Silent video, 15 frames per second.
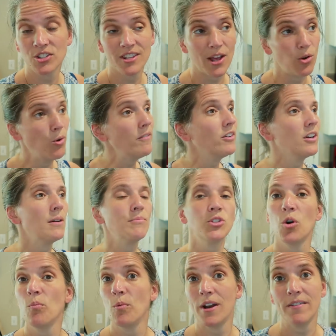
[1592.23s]
so that whoever comes
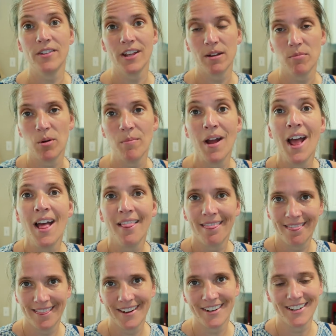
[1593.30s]
home, whenever they come home,
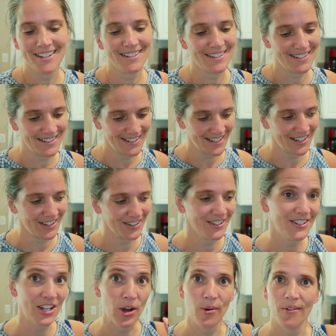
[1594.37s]
there is dinner.
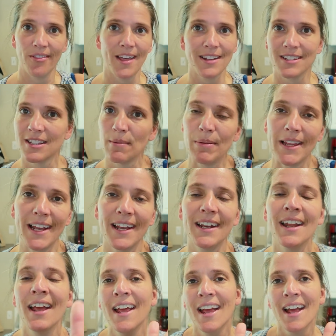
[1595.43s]
So that's the
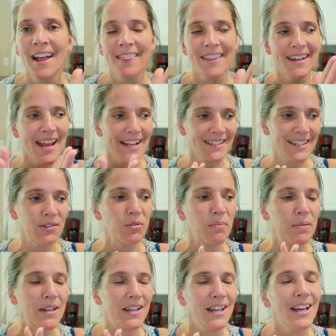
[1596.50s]
plan. The next thing will
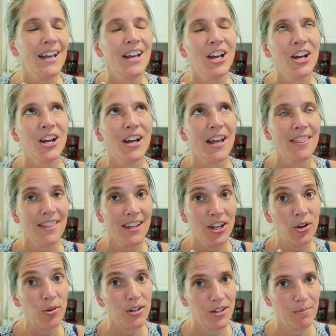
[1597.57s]
be, I
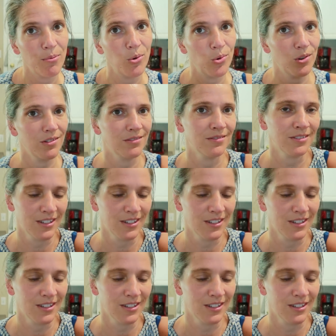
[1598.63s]
think, going to the pool.